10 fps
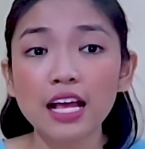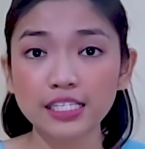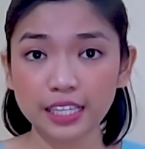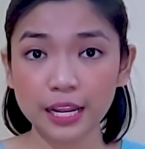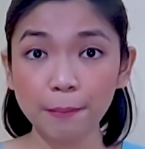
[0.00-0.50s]

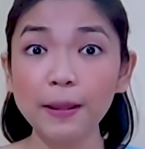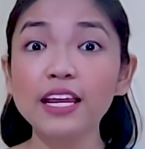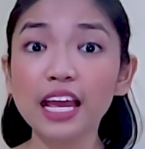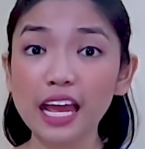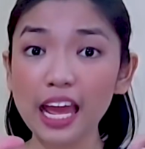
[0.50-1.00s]

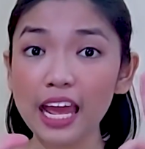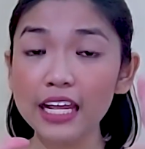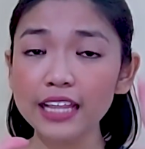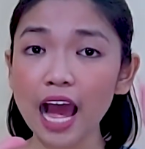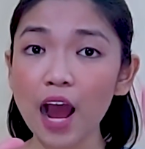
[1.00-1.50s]
Sleeping 8
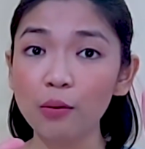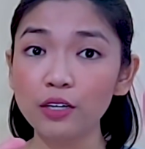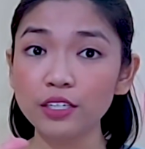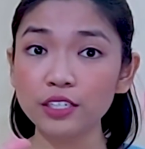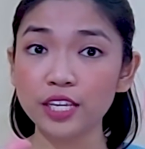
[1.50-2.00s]

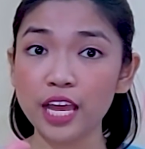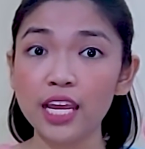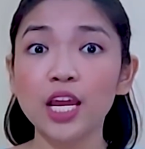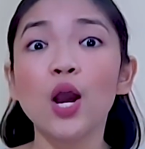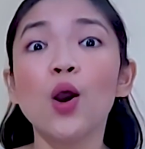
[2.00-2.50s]
hours a
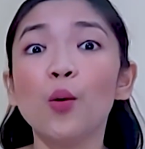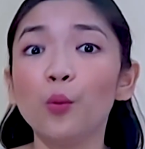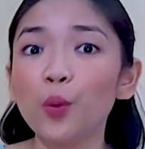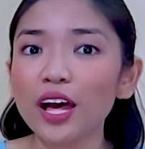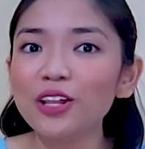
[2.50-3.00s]
day
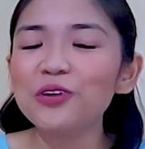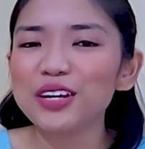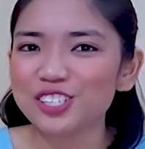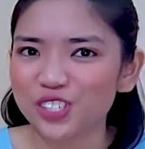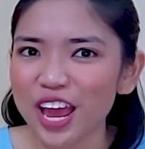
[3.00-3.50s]
will
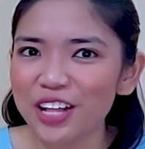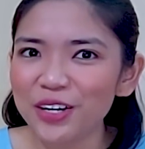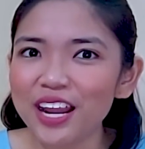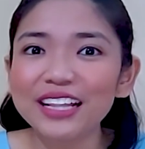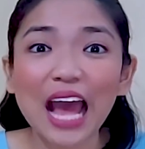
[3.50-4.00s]

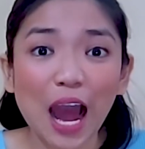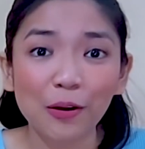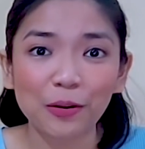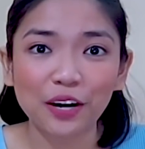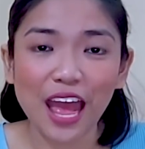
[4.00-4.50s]
regenerate
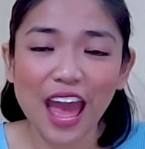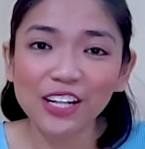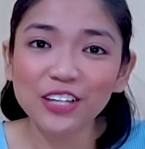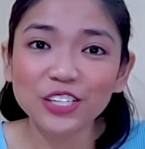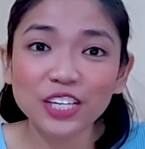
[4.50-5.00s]
our
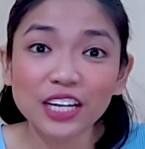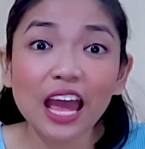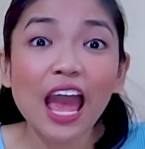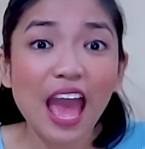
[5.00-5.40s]
energy